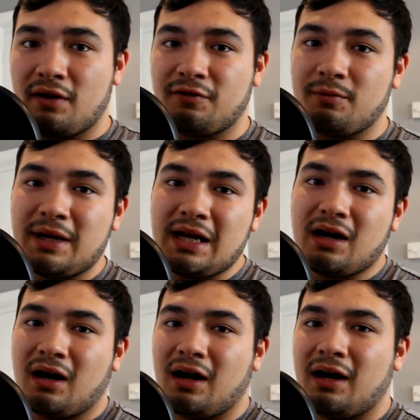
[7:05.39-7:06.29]
For me,
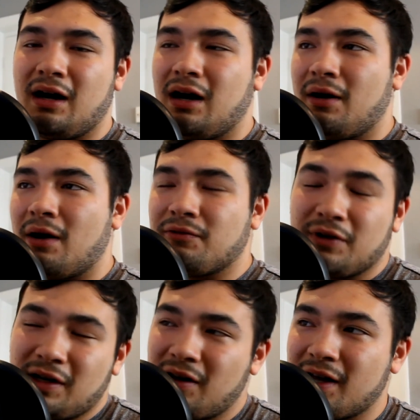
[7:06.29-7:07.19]
I'm
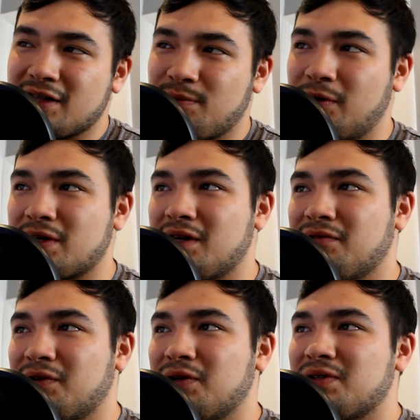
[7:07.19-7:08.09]
feeling like it's a positive
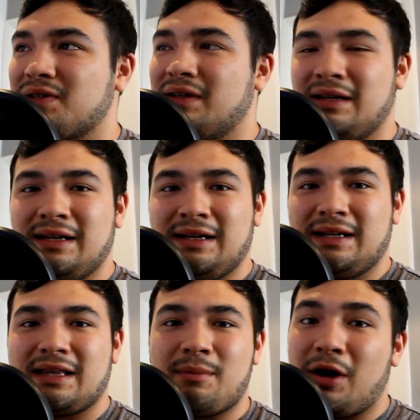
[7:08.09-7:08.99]
because
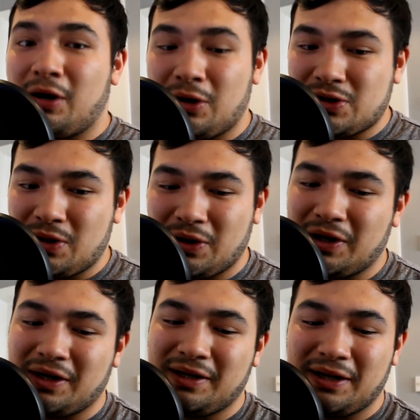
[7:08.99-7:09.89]
they might last longer.